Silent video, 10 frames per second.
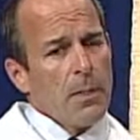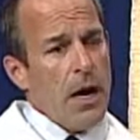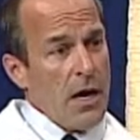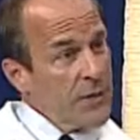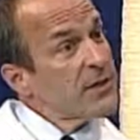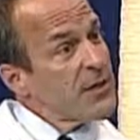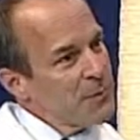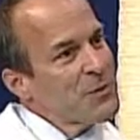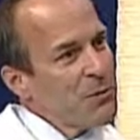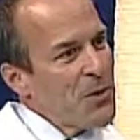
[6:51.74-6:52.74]
Are the
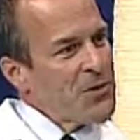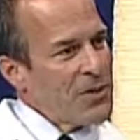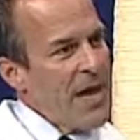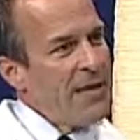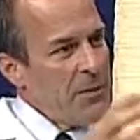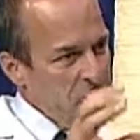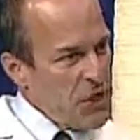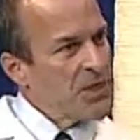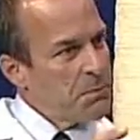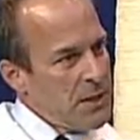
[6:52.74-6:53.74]
symptoms the person having
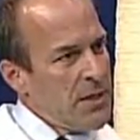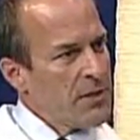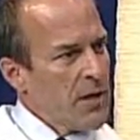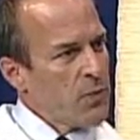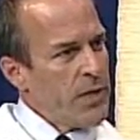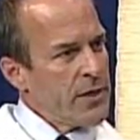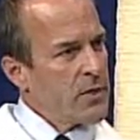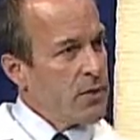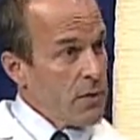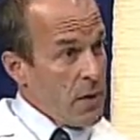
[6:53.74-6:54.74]
just because of the arthritis
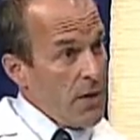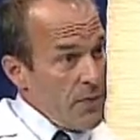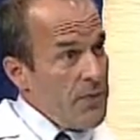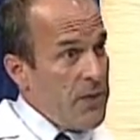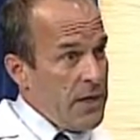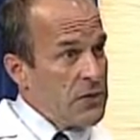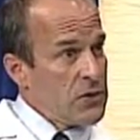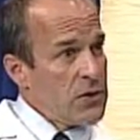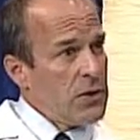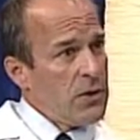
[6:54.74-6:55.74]
or there are other things
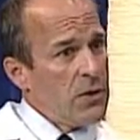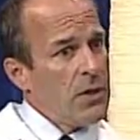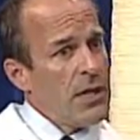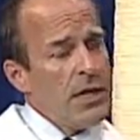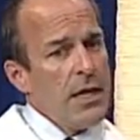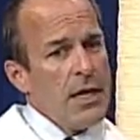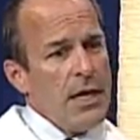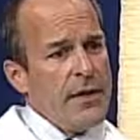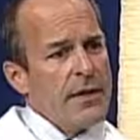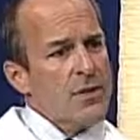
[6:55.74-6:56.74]
too?
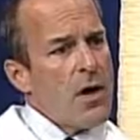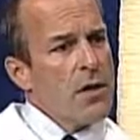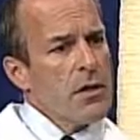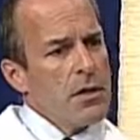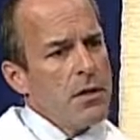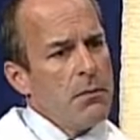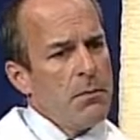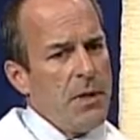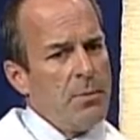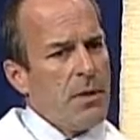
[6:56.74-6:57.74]
And that's all going to
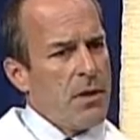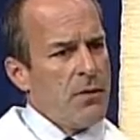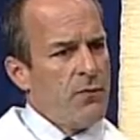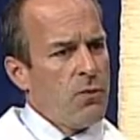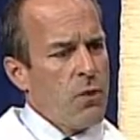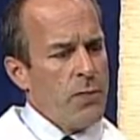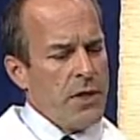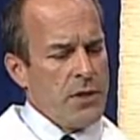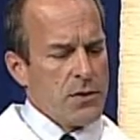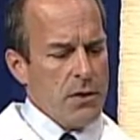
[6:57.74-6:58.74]
be part of what we
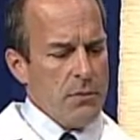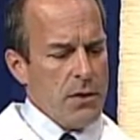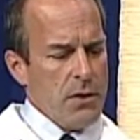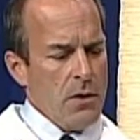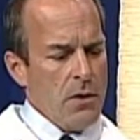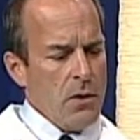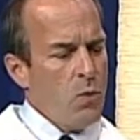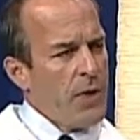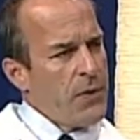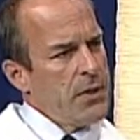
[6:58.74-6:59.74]
determine
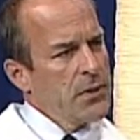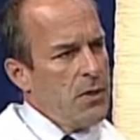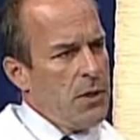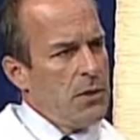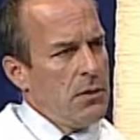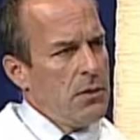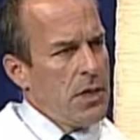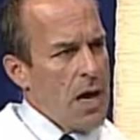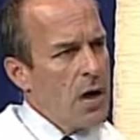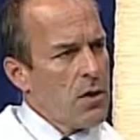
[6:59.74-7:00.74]
what things can we do
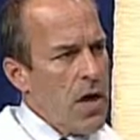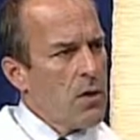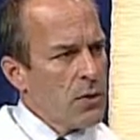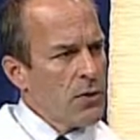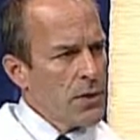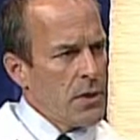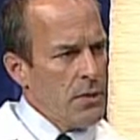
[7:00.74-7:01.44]
and how, how close are you to